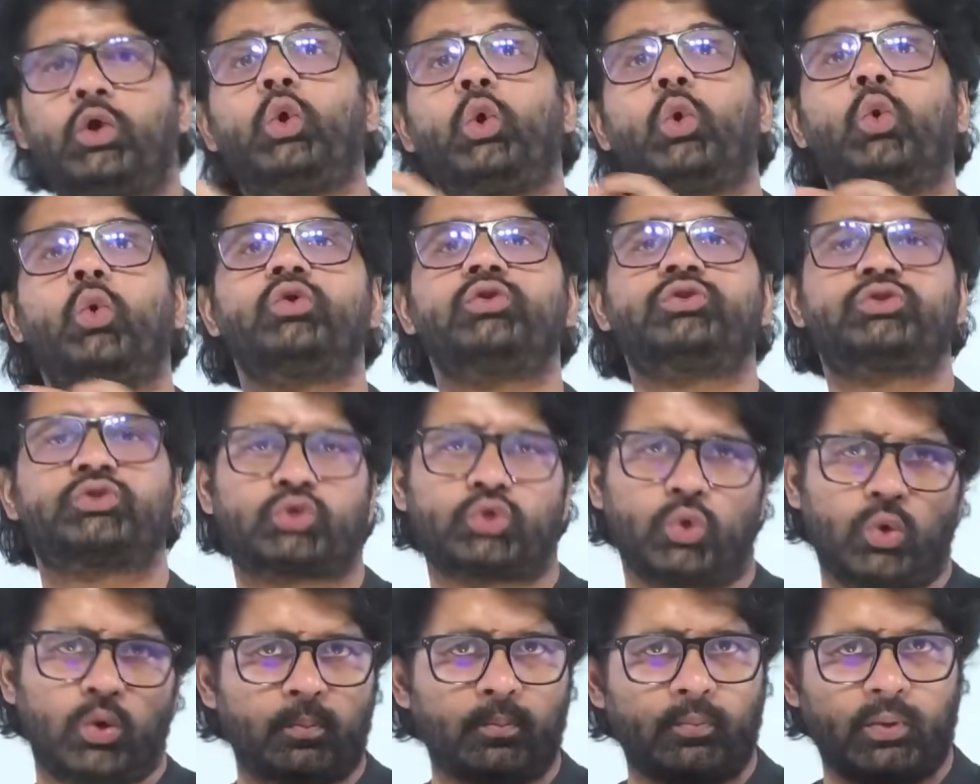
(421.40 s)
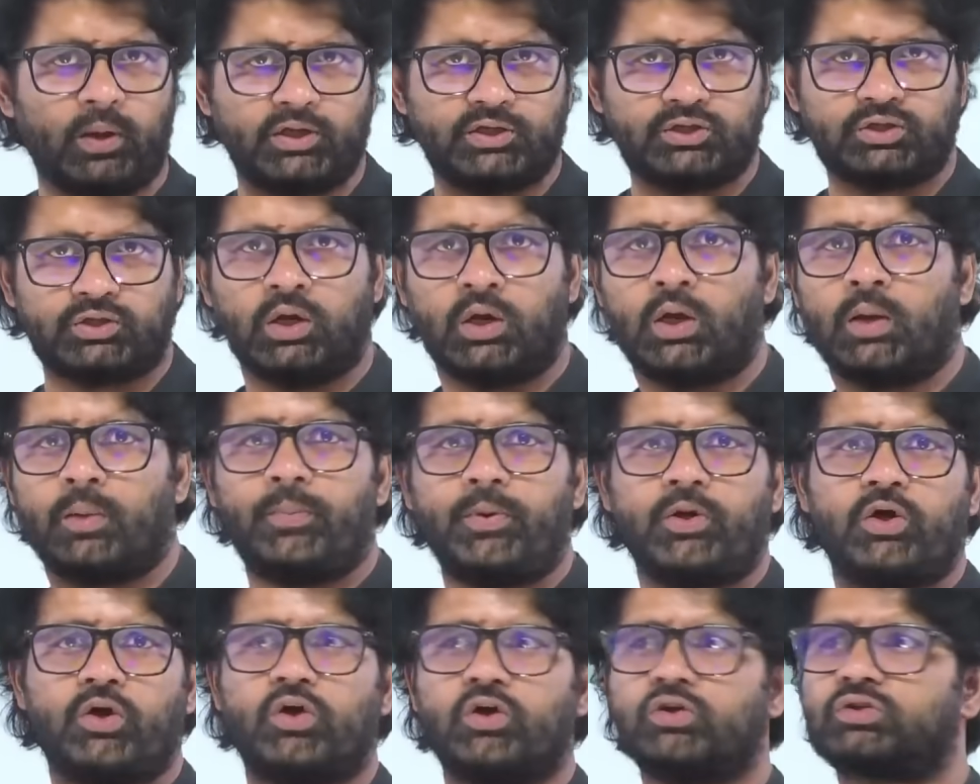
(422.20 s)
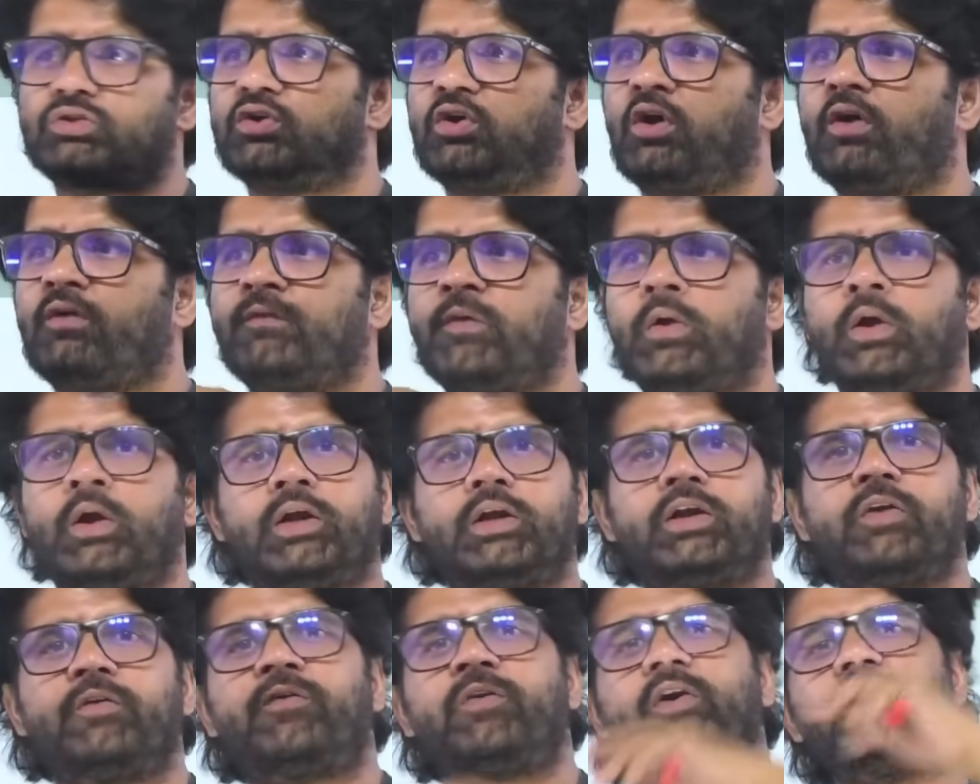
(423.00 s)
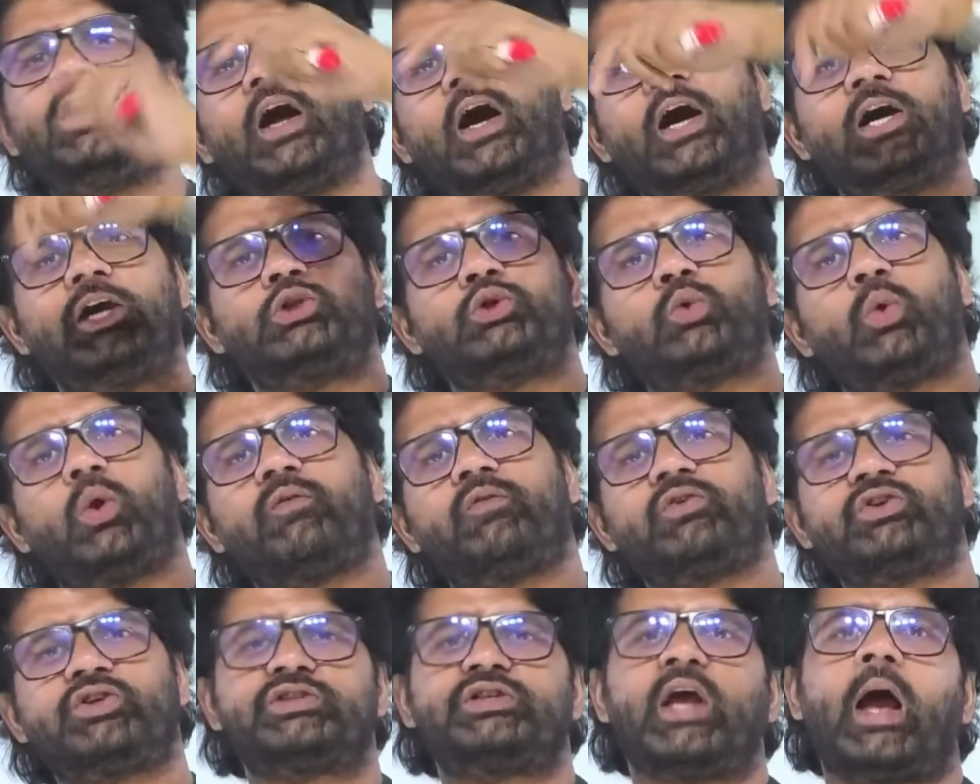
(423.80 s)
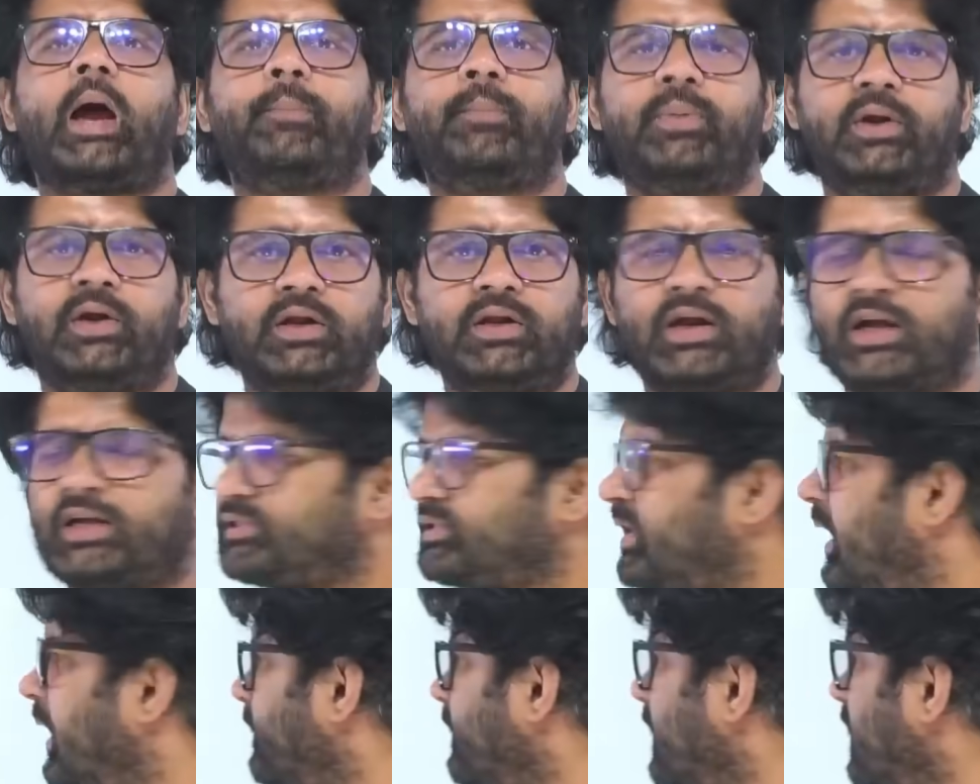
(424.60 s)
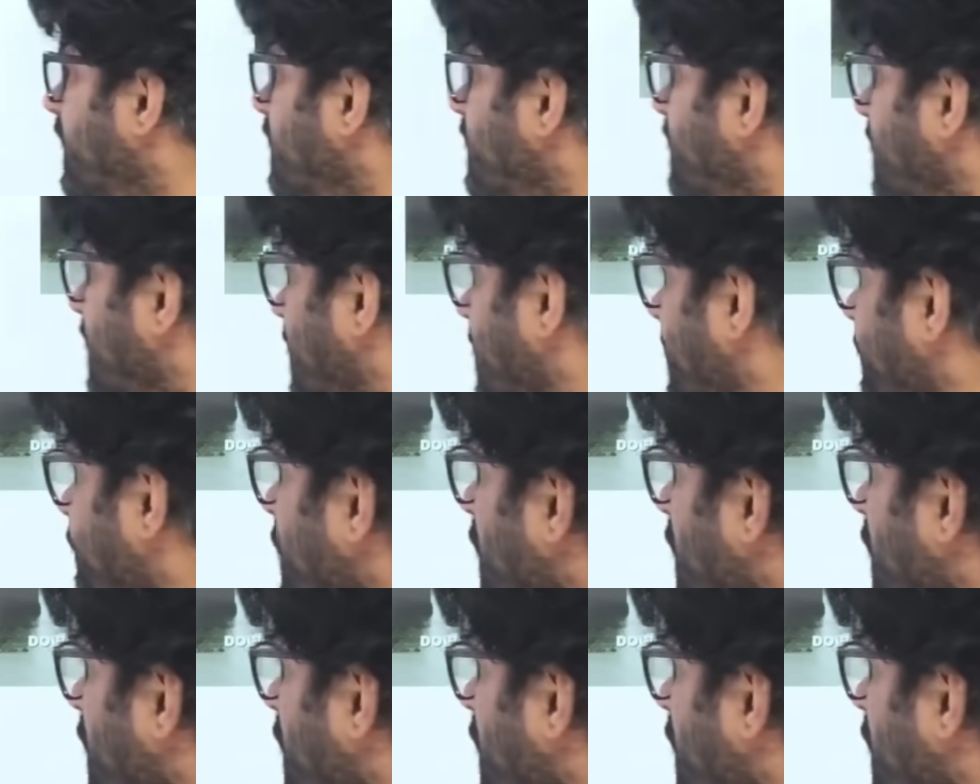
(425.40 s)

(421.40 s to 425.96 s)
course so much because of different earthquake which has happened in Assam earlier.